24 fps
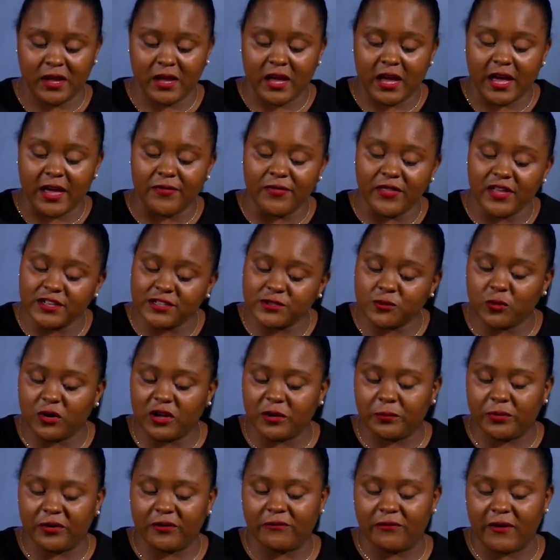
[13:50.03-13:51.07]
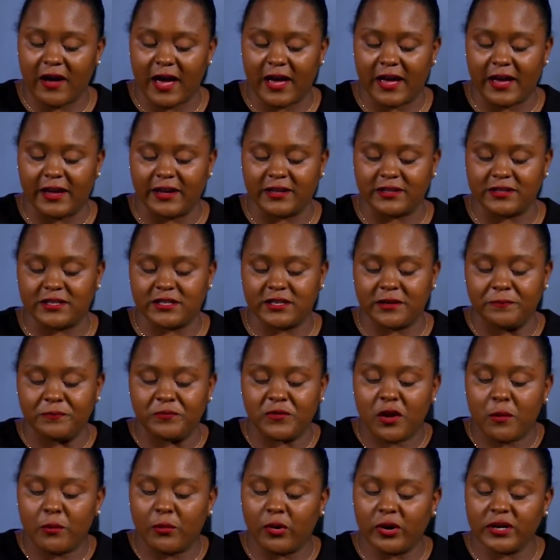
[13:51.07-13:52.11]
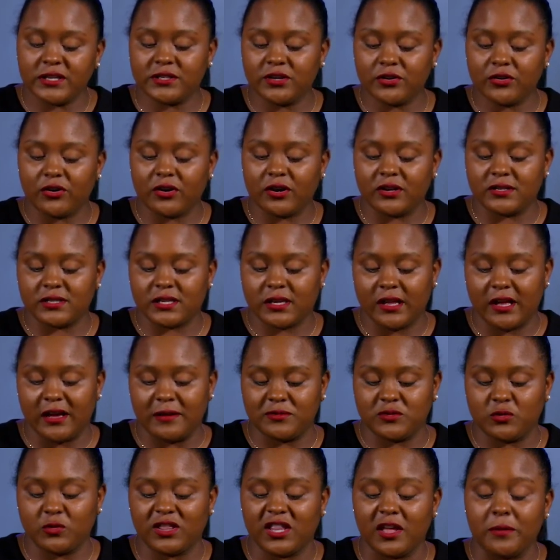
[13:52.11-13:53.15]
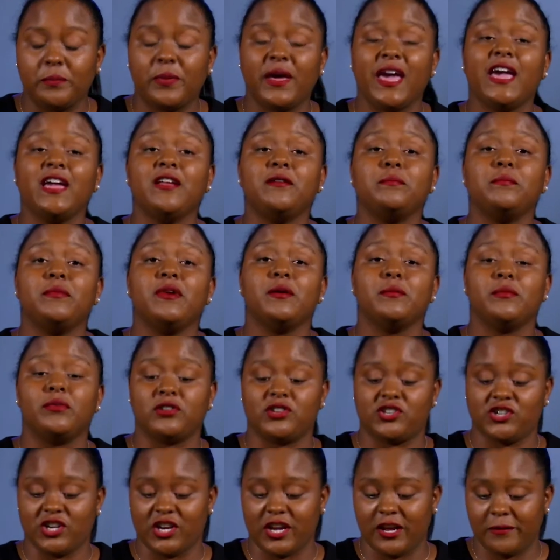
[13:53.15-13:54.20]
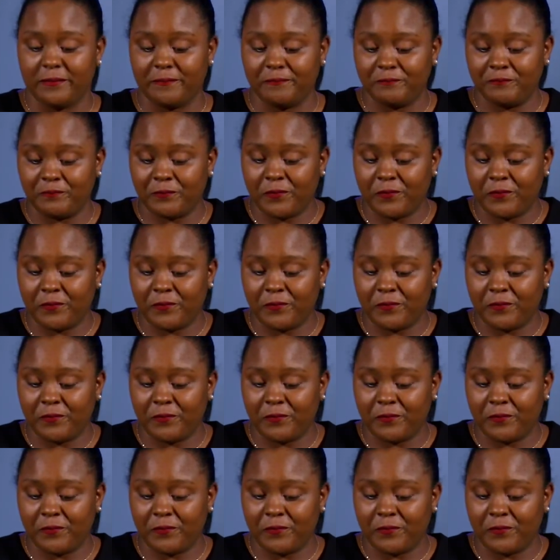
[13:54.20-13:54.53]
And this one provides Boys and Girls Clubs with a paid membership